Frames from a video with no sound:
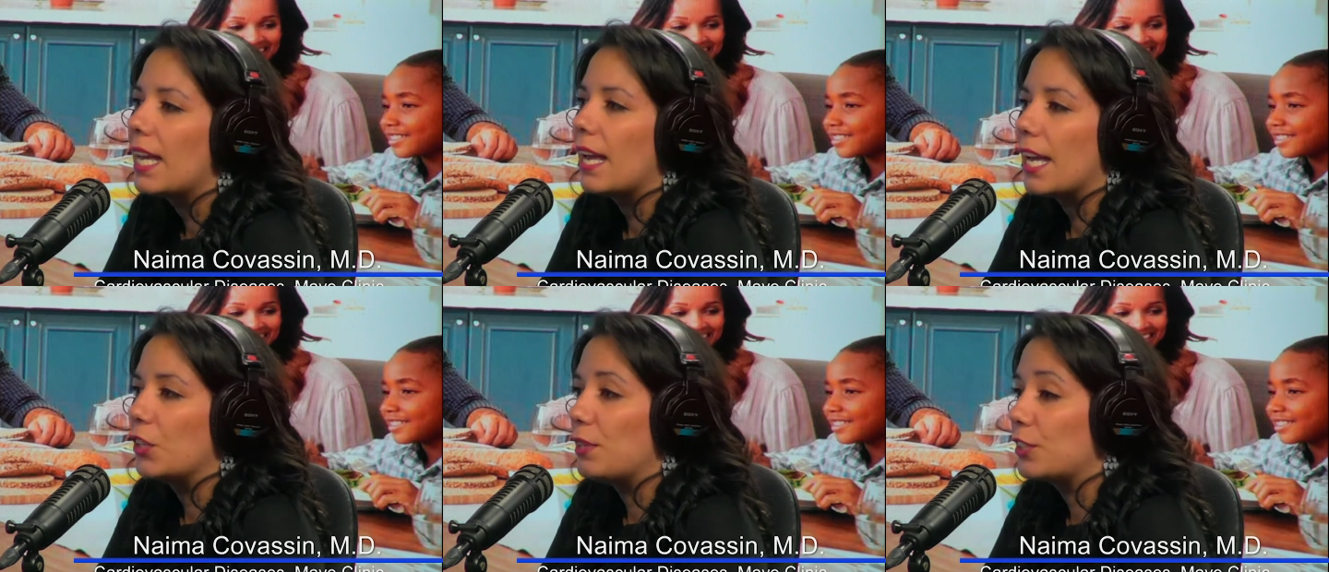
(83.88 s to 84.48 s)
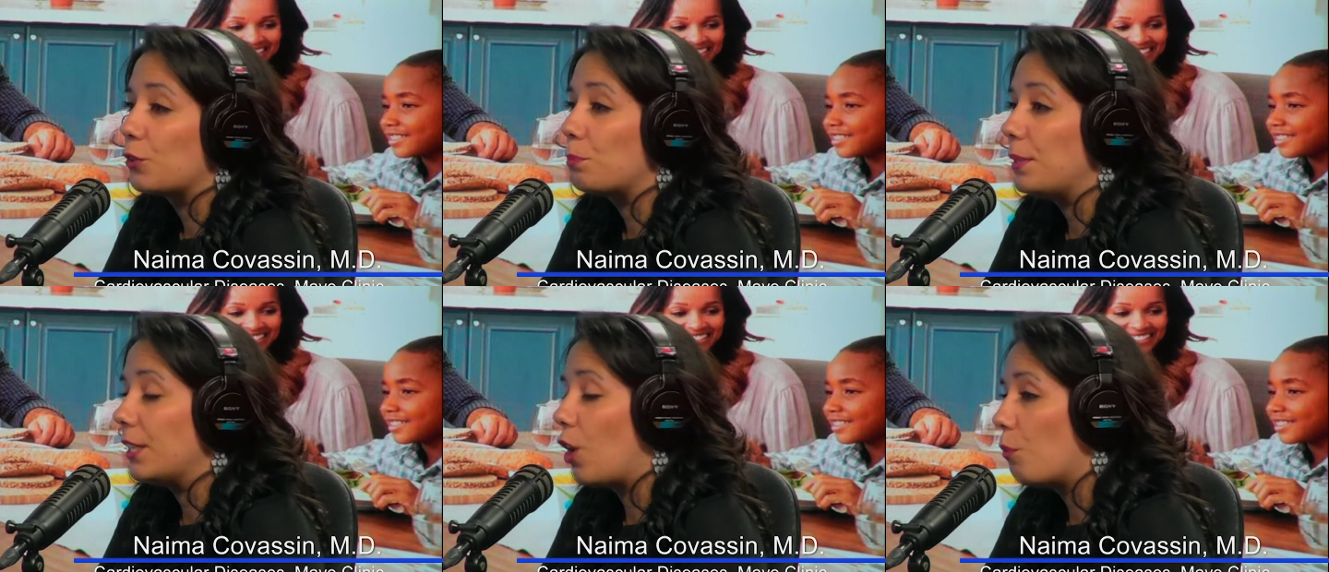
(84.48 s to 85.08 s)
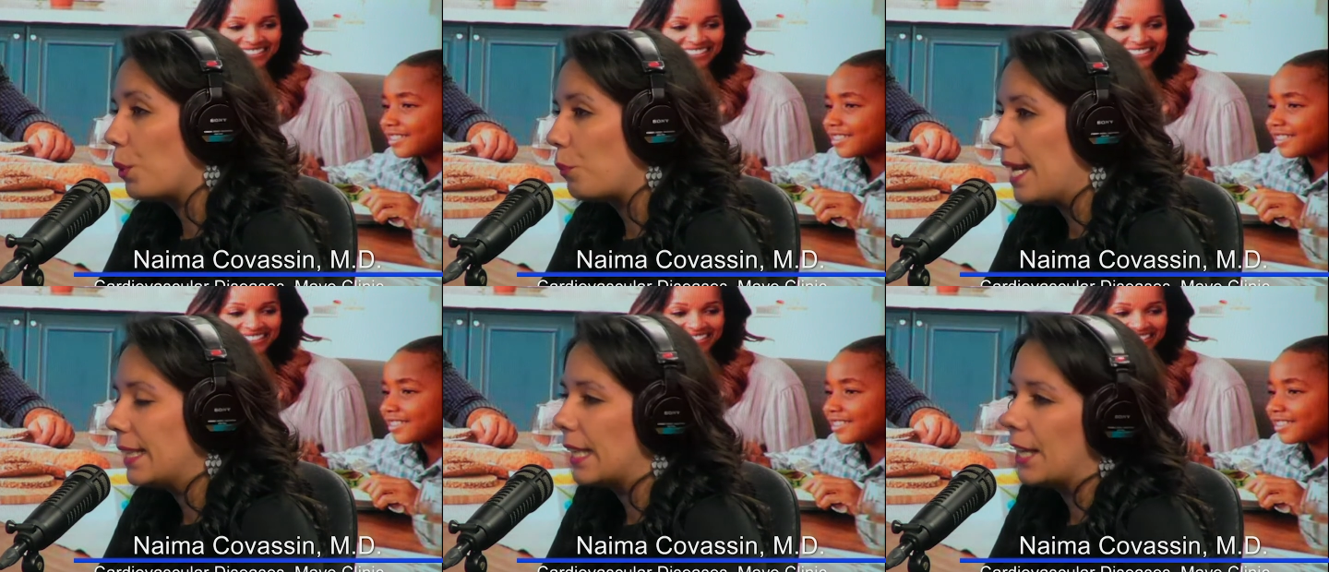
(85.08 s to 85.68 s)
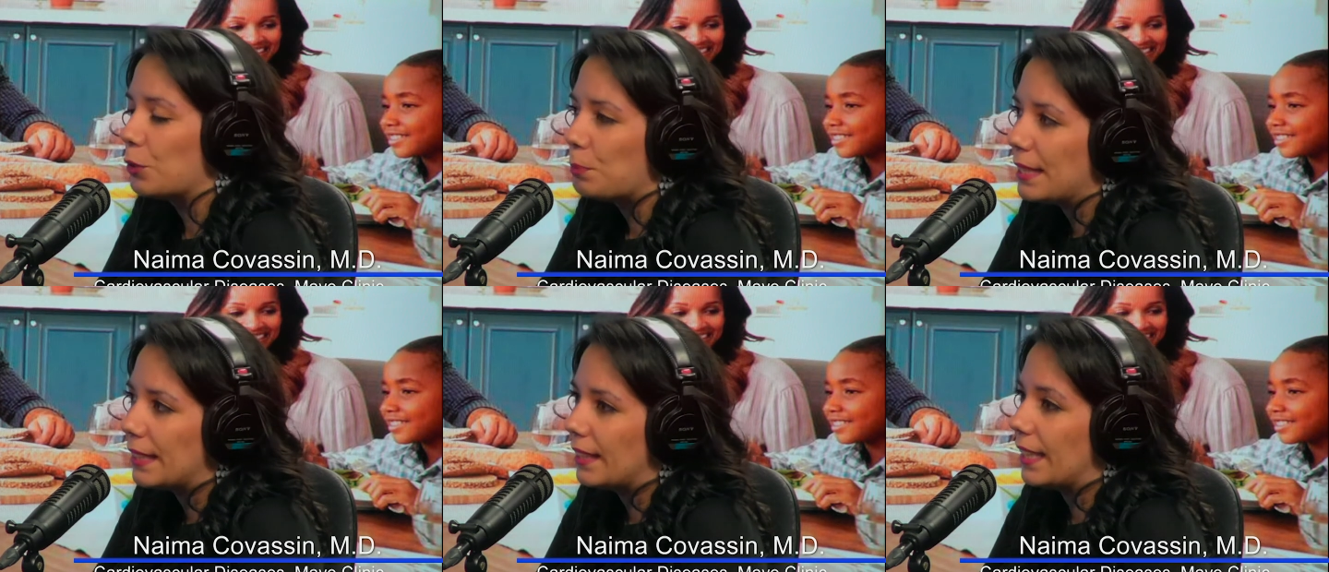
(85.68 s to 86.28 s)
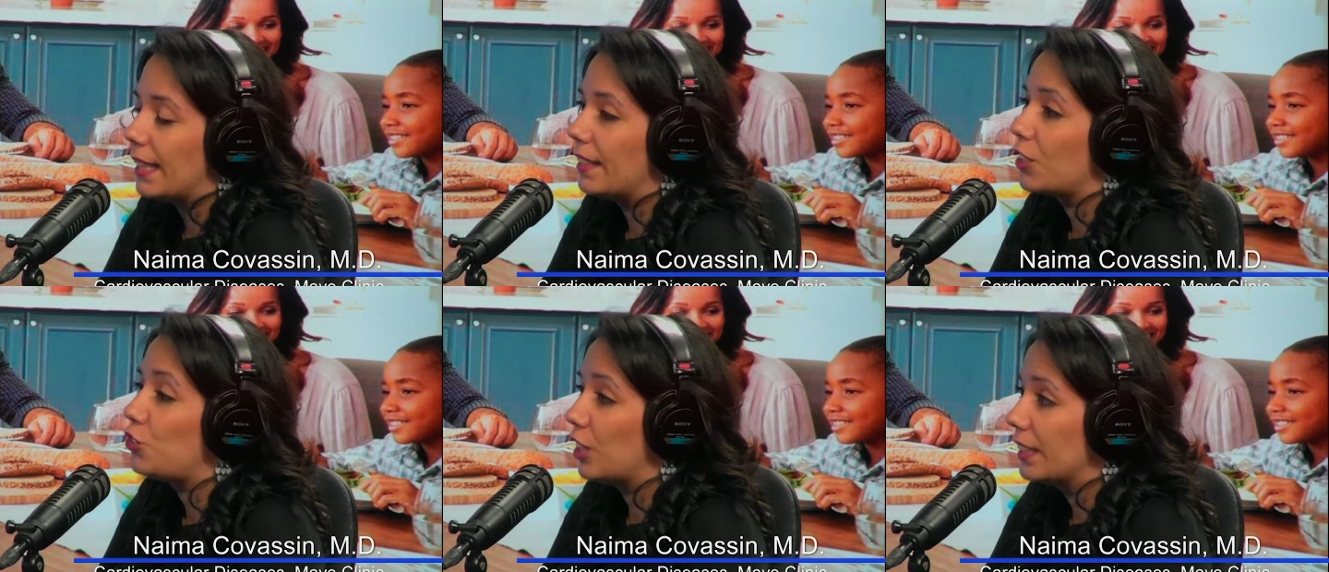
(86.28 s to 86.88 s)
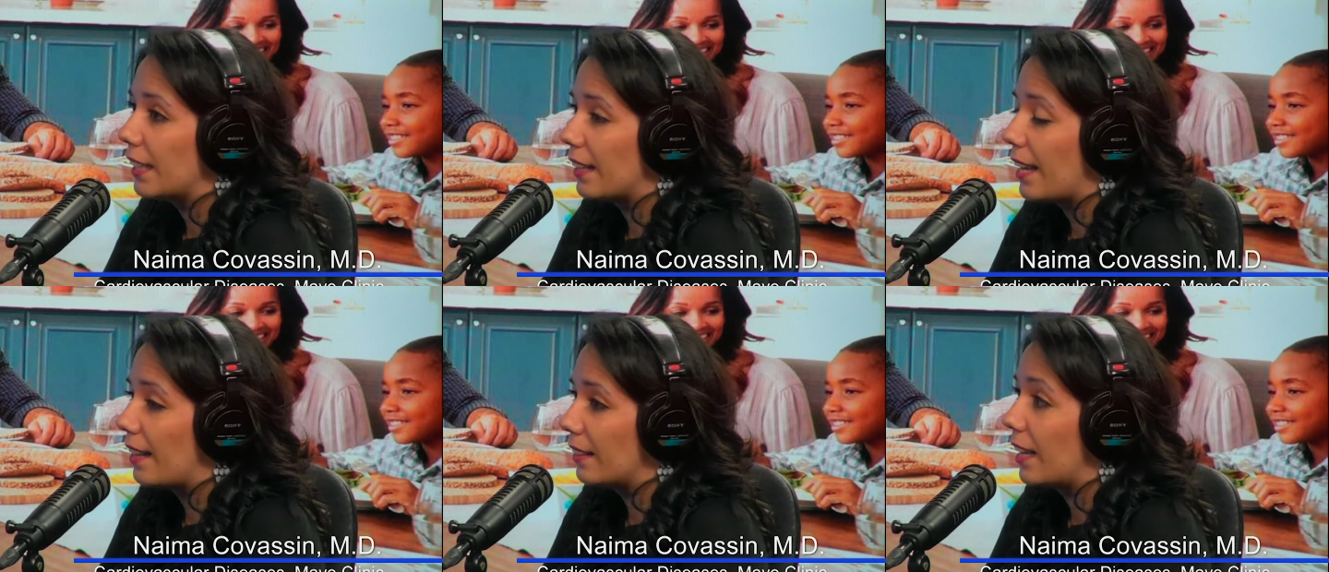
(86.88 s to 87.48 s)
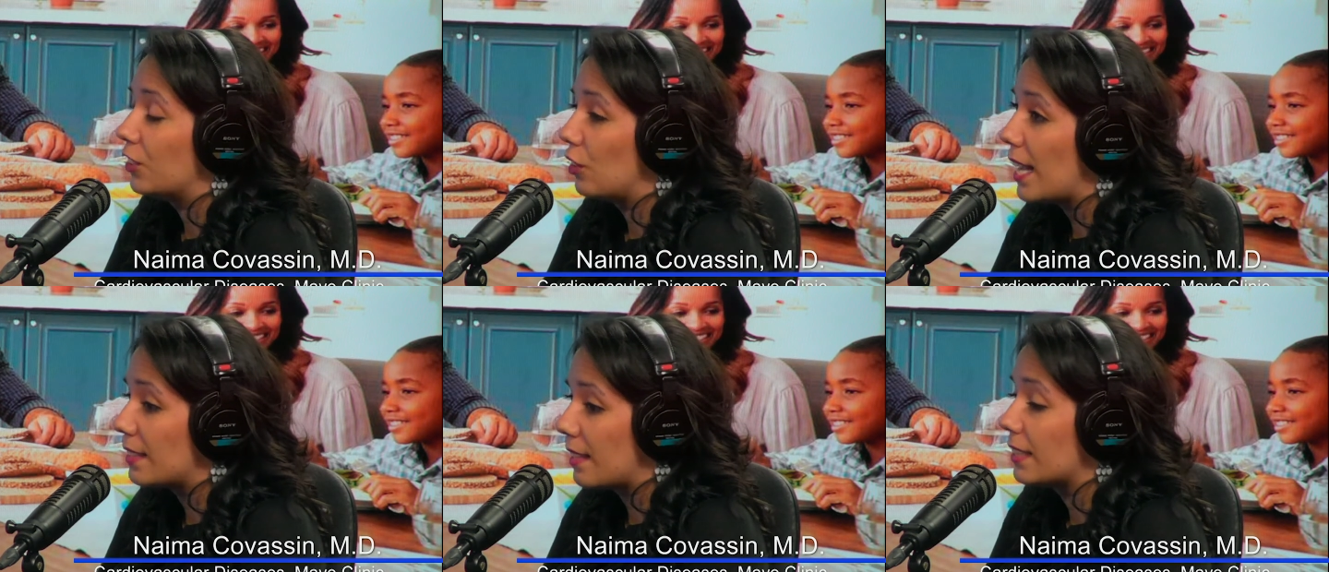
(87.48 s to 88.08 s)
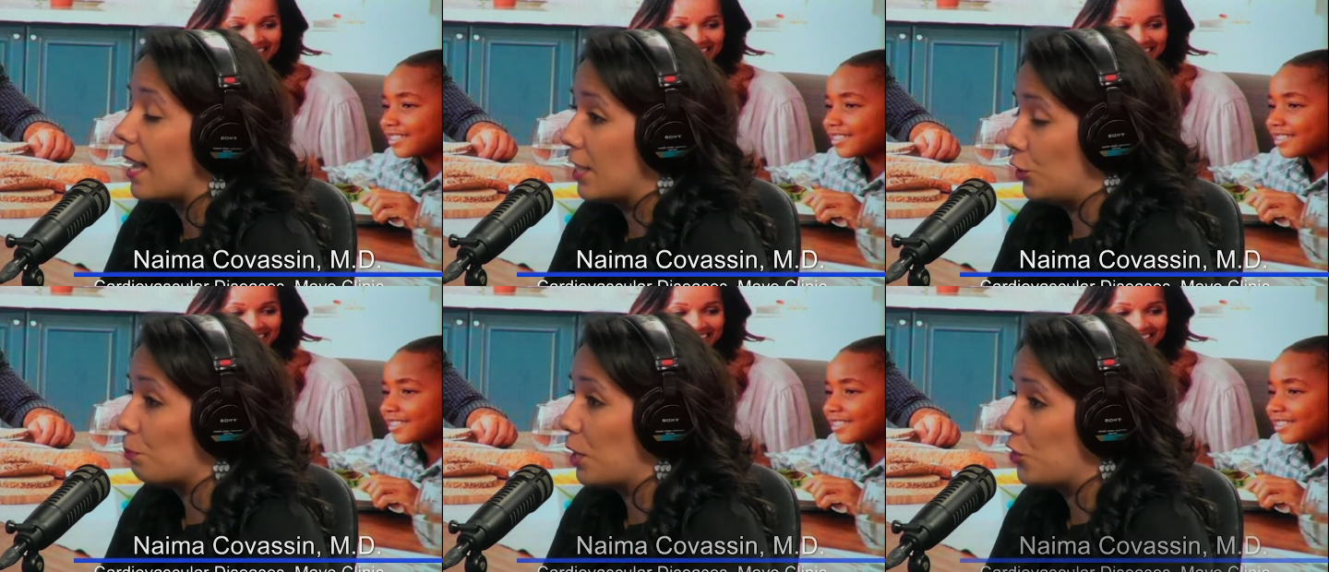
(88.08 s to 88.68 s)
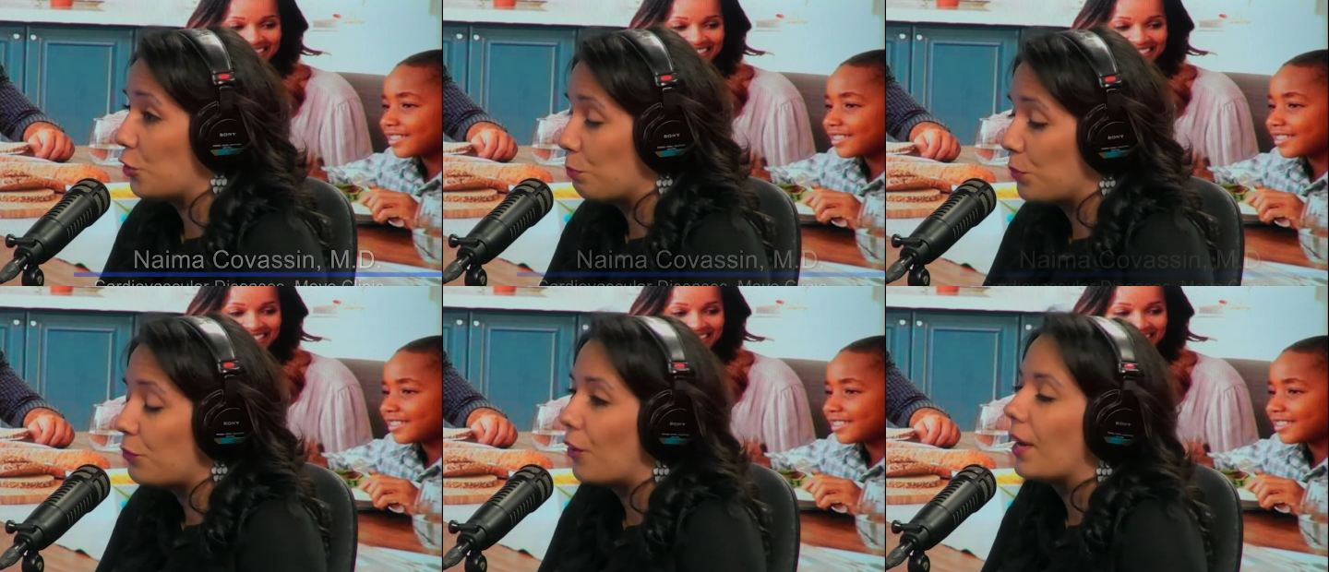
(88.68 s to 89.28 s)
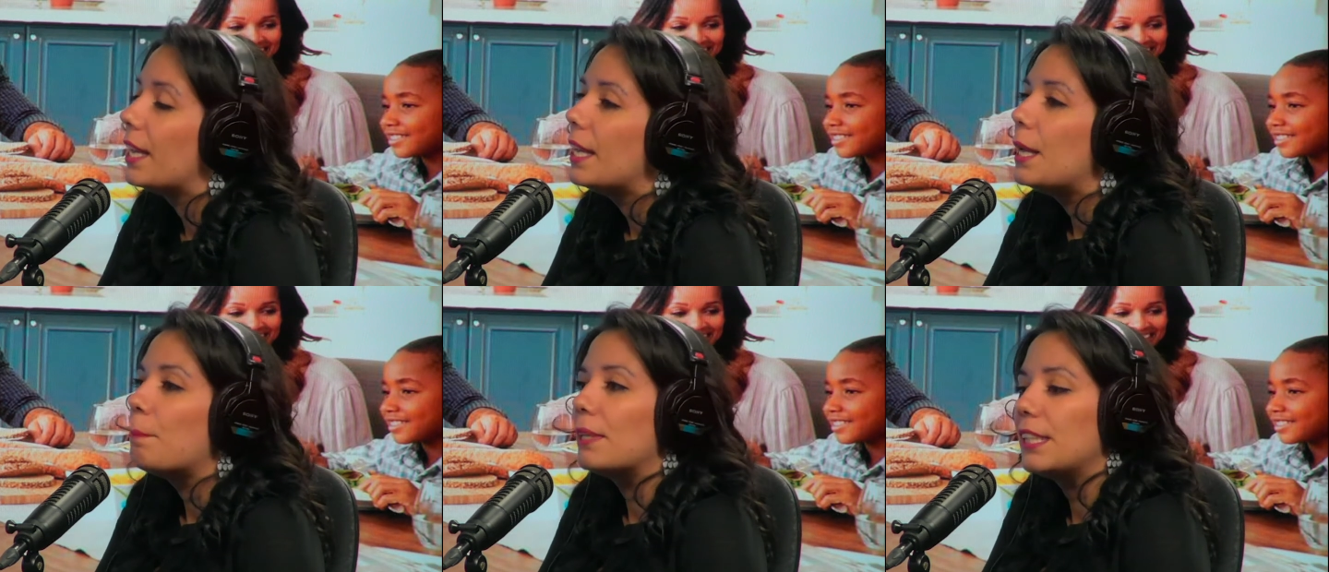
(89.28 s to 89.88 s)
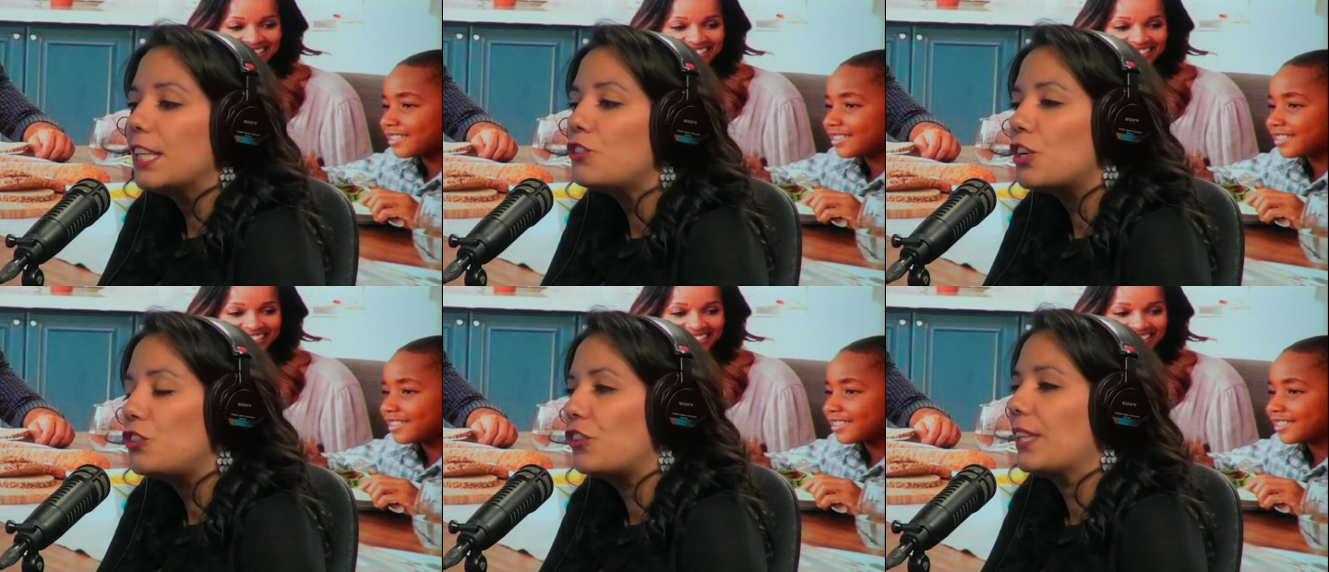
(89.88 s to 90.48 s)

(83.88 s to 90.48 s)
Speaker 1: and risk of being overweight and obesity in children and adolescents, as you mentioned before. But the literature